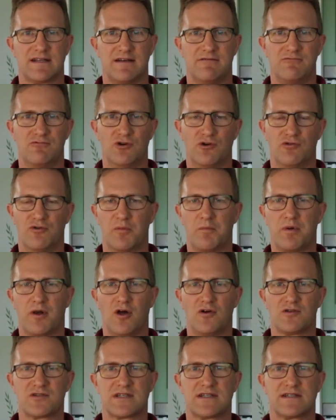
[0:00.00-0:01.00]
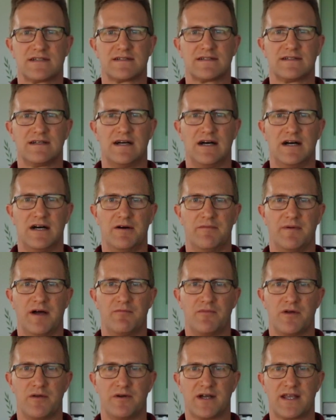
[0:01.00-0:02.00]
rural plot,
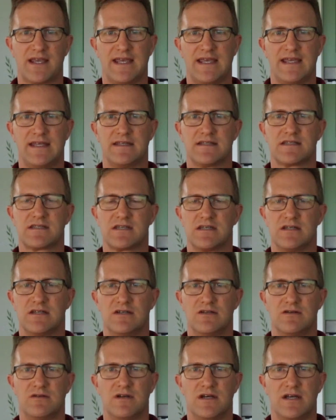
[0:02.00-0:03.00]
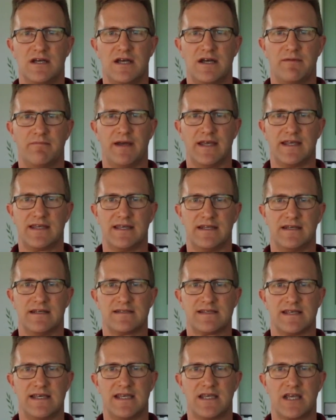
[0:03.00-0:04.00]
and we were keen to make it
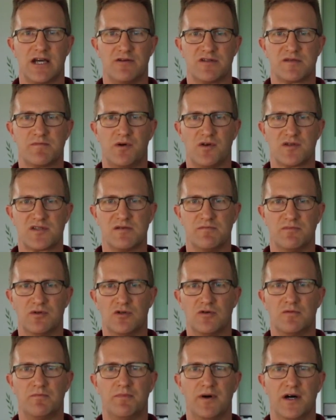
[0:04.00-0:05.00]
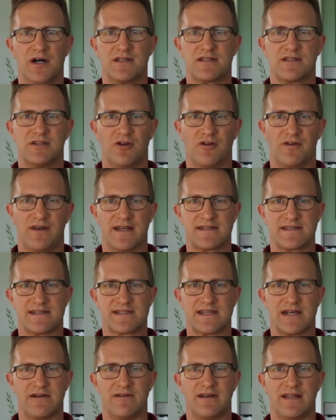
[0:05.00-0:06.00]
as eco as possible, but not
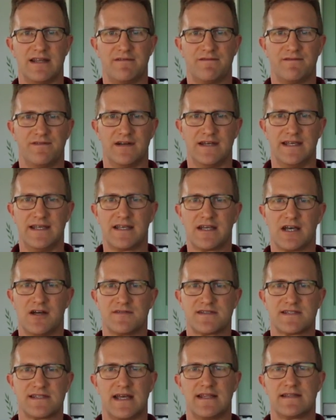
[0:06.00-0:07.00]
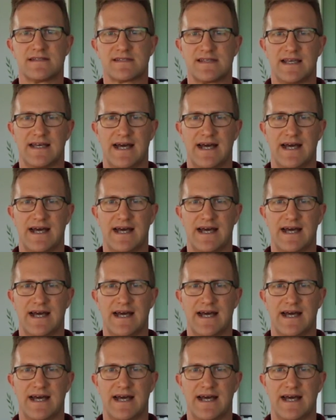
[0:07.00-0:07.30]
necessarily for eco sense. It